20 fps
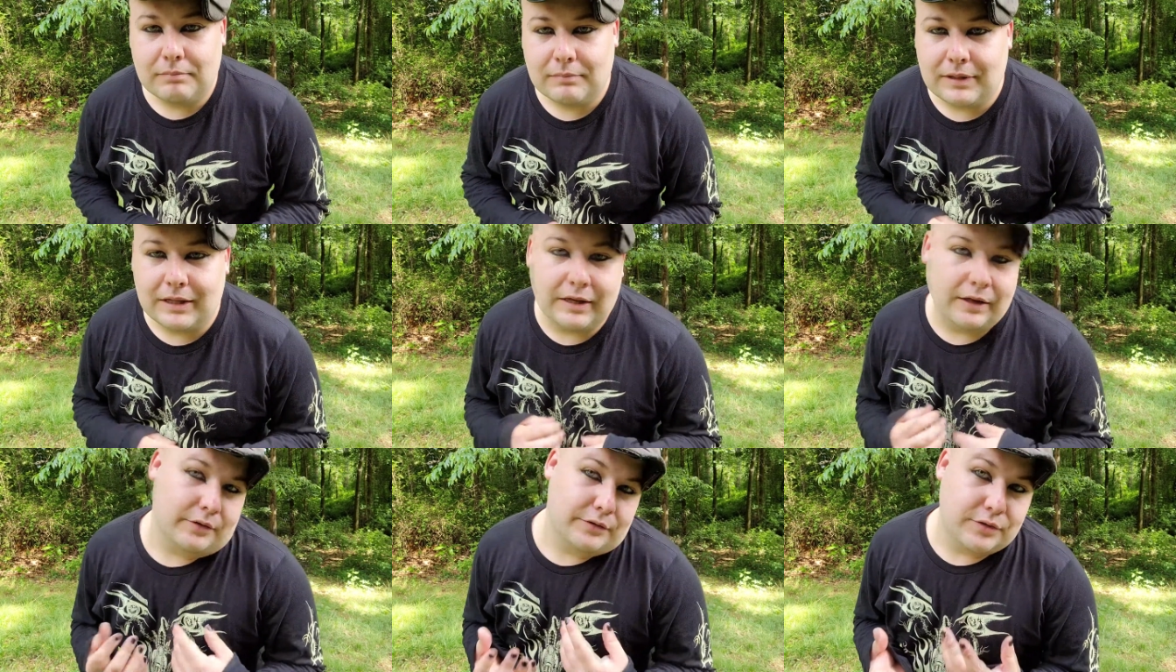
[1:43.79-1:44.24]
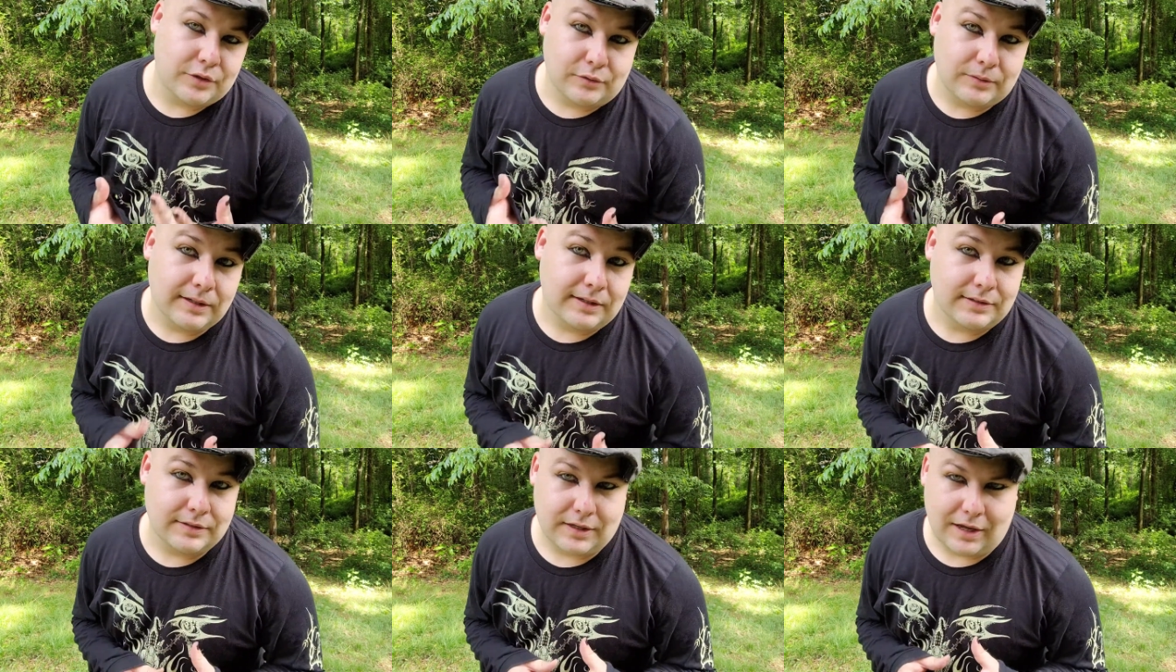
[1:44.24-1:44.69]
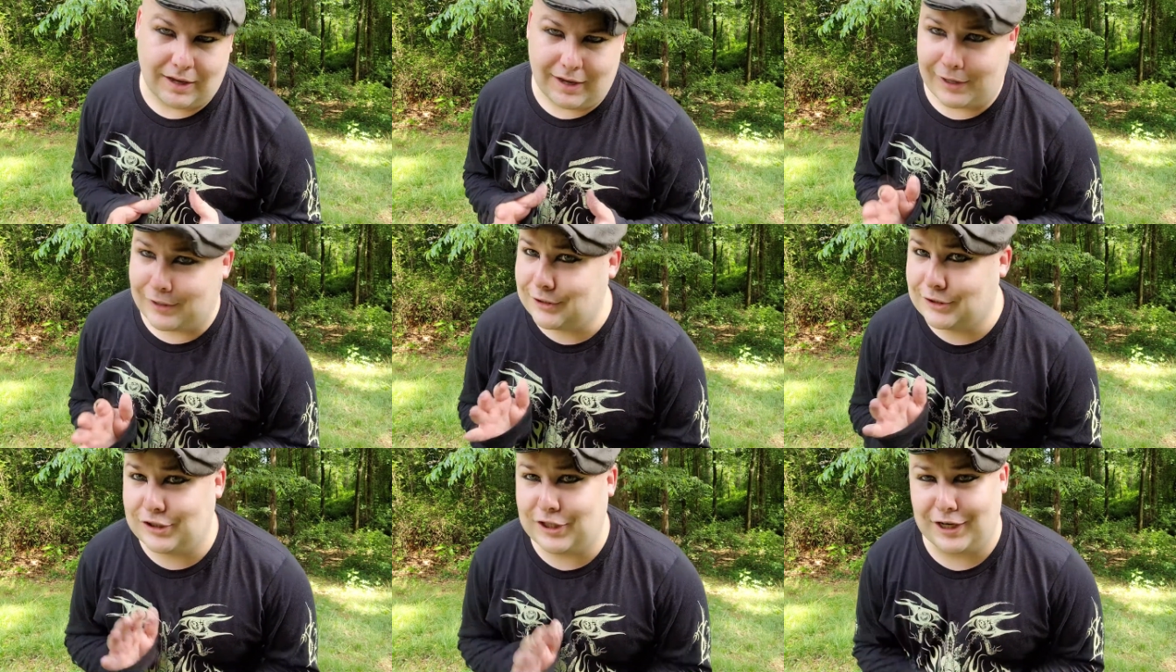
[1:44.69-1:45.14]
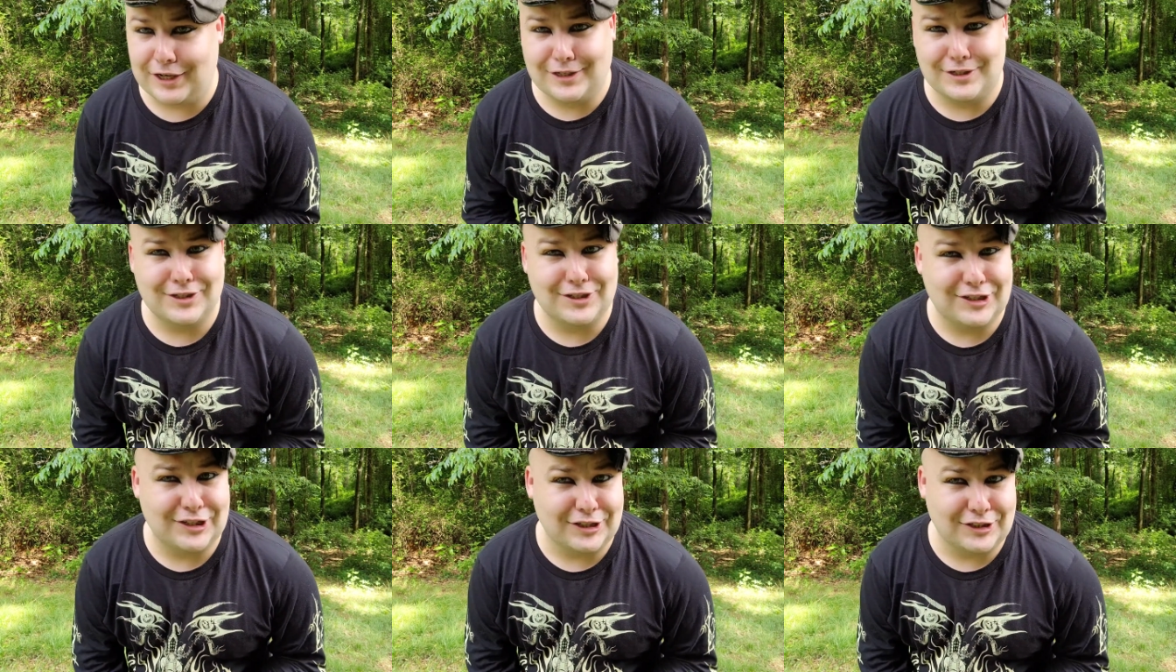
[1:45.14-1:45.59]
He also does uh, chain
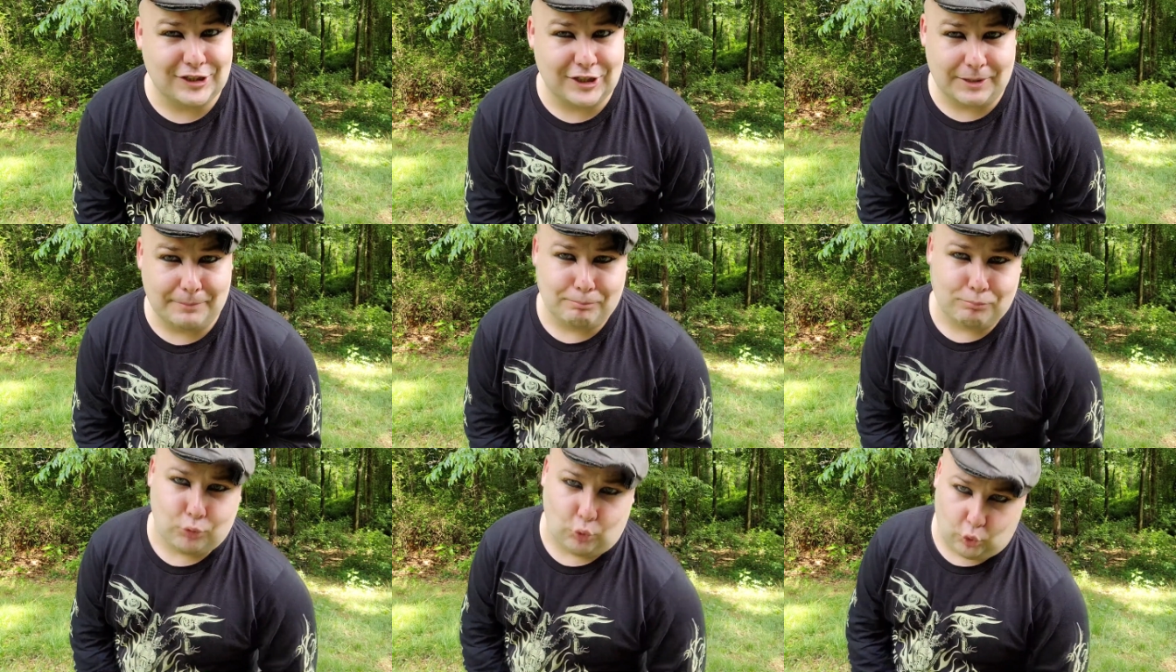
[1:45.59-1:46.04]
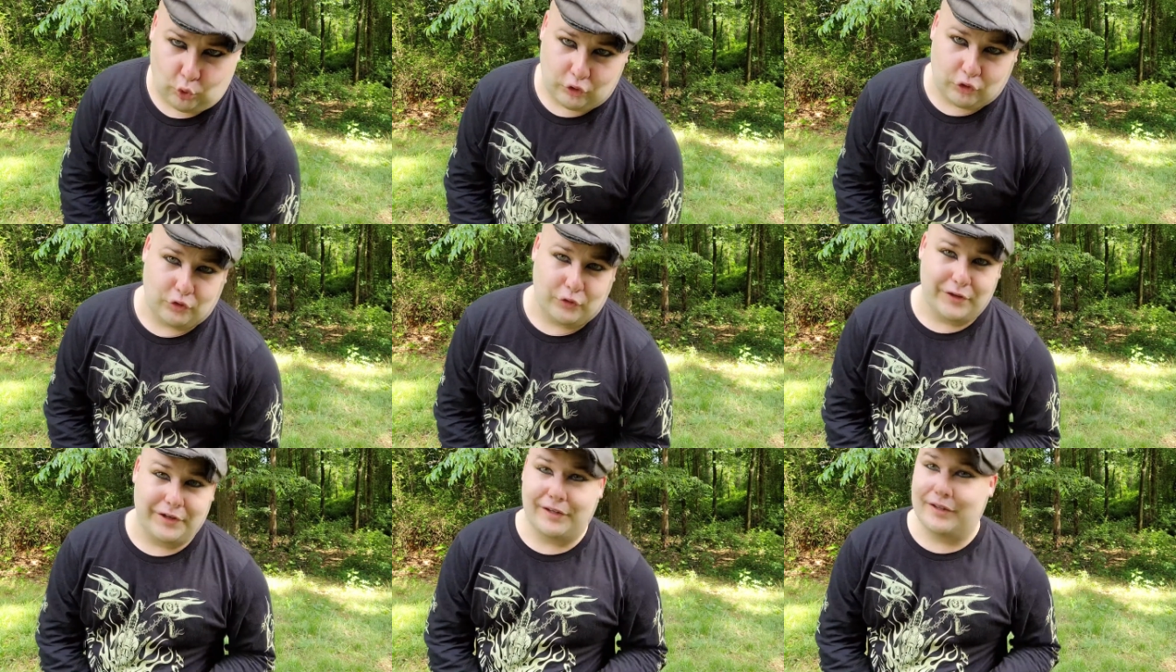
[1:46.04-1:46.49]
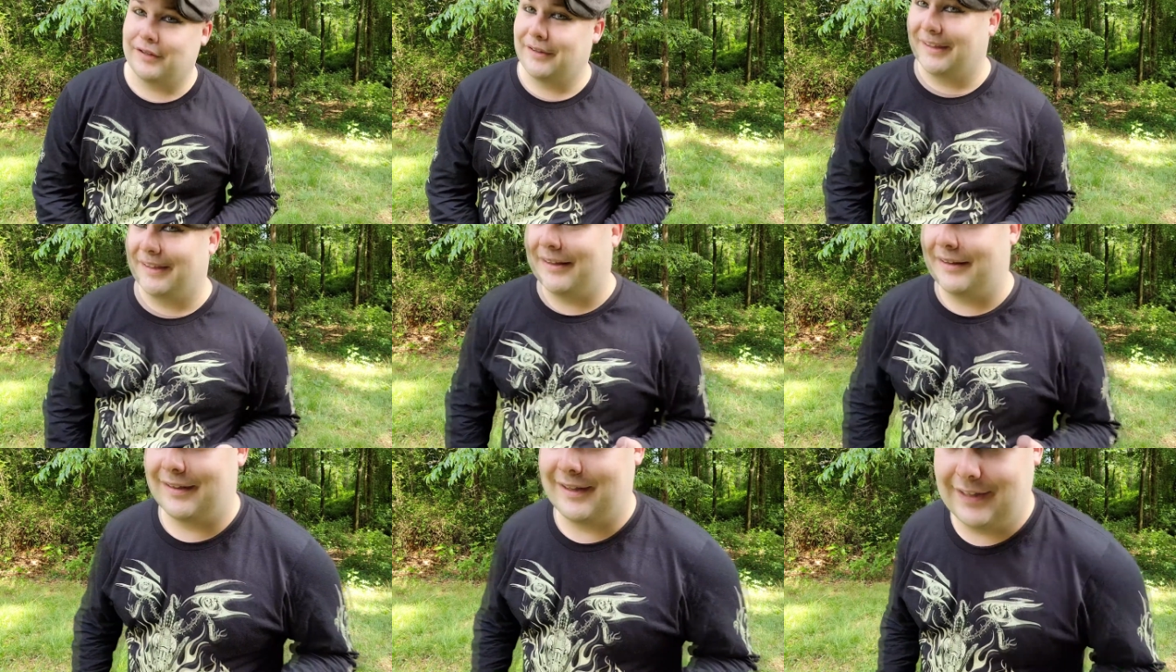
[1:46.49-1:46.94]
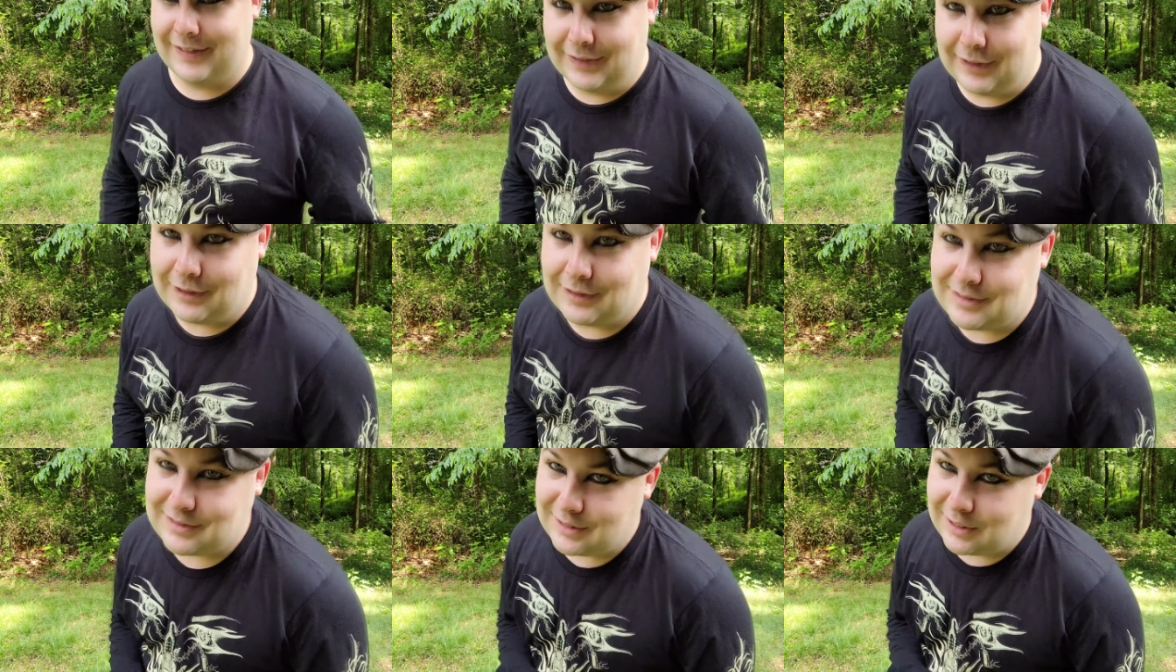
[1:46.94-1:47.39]
stitch embroidery, and he
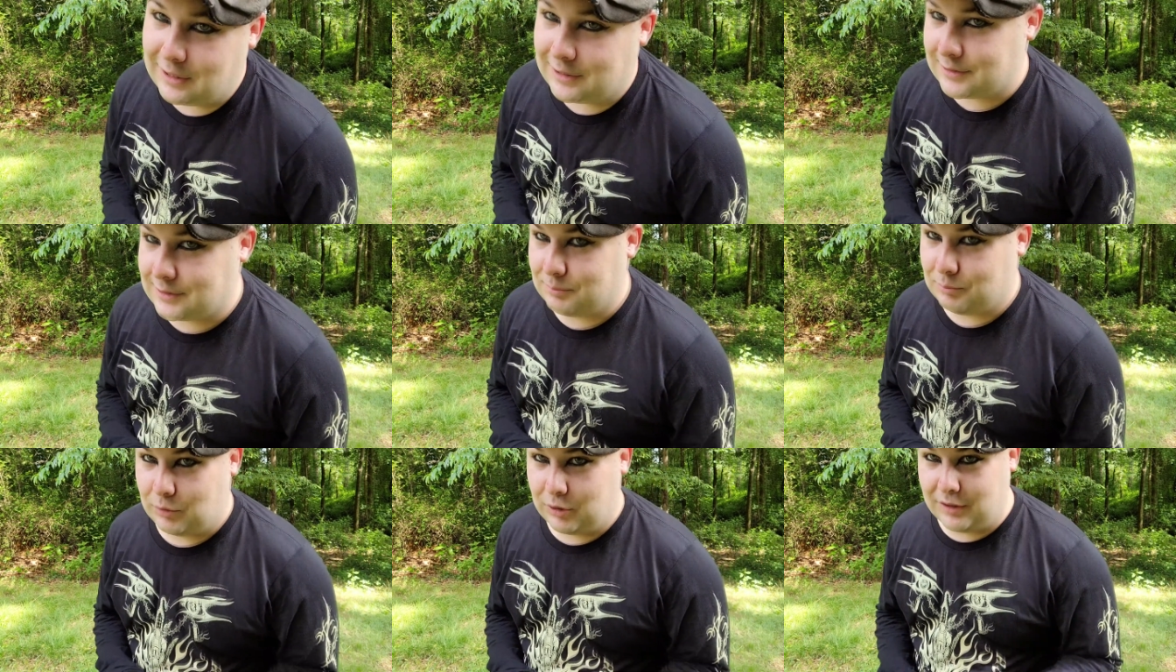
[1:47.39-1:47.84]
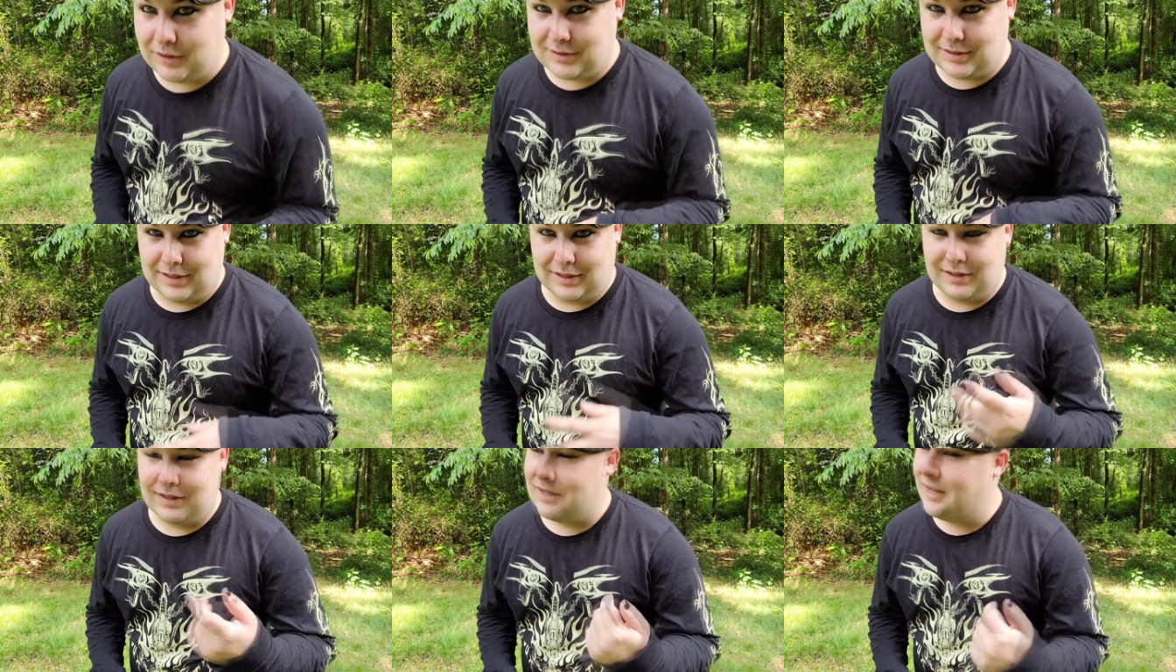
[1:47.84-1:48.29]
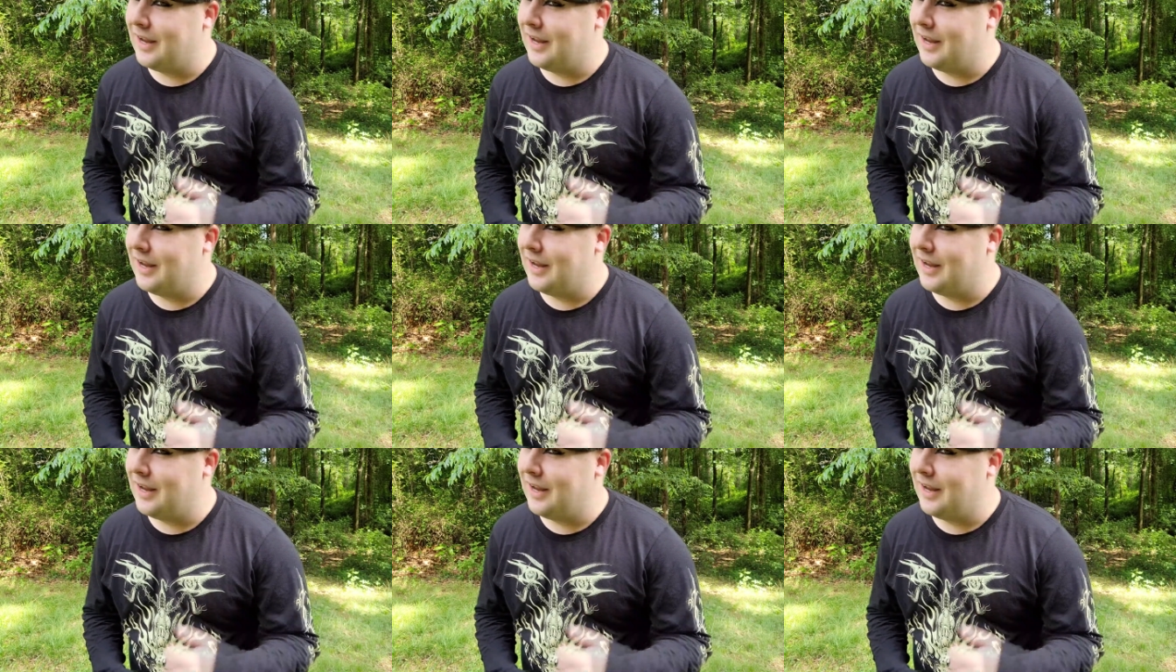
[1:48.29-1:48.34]
does custom works, and